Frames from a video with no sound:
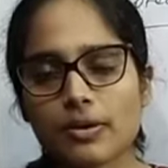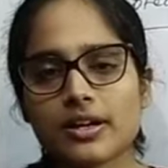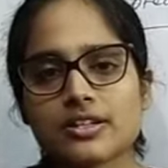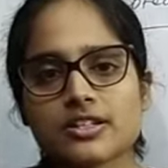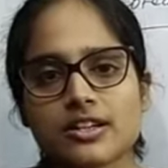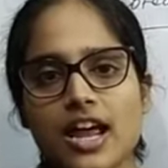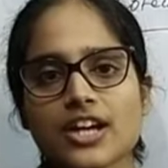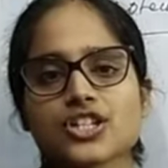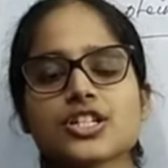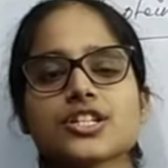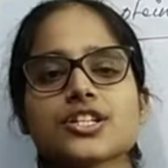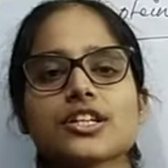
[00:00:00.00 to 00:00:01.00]

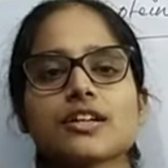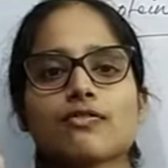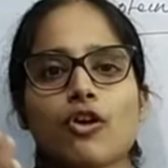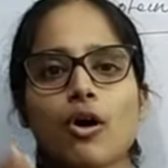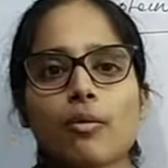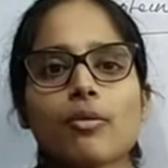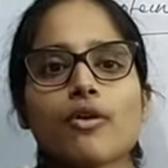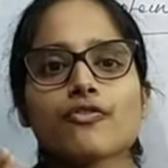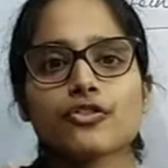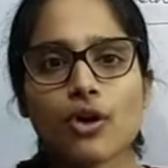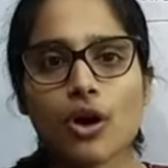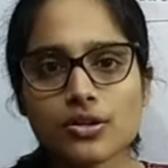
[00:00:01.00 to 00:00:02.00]
interactions in the form
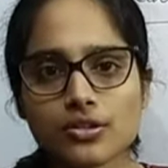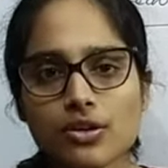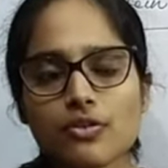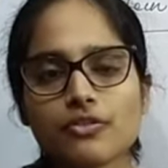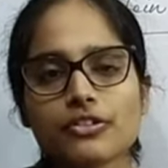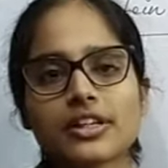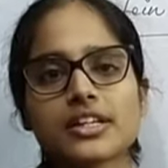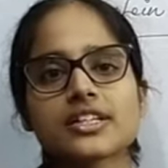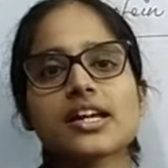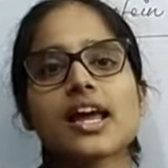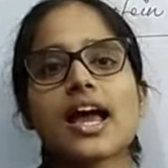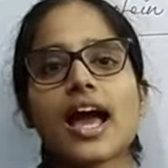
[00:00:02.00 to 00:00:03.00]
of non-covalent
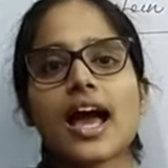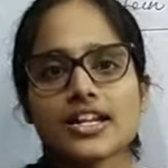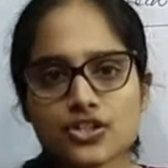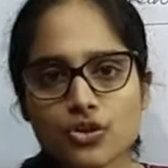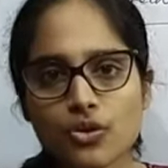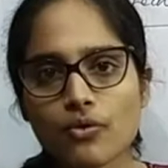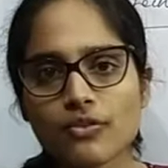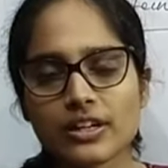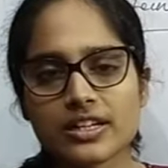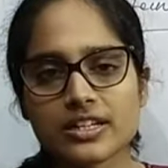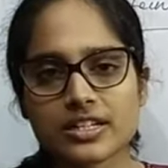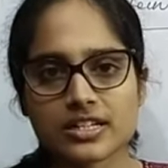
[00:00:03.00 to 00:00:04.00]
and
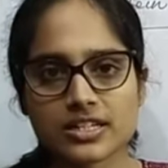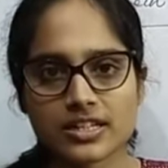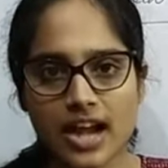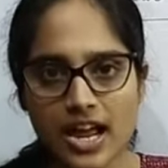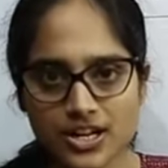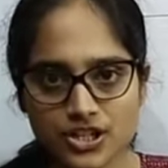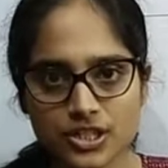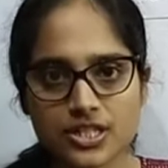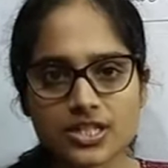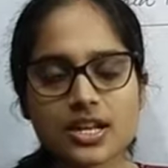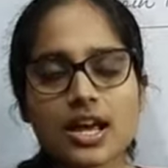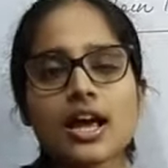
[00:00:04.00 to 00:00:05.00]
covalent
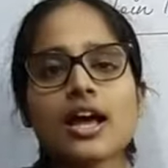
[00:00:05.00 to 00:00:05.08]
interactions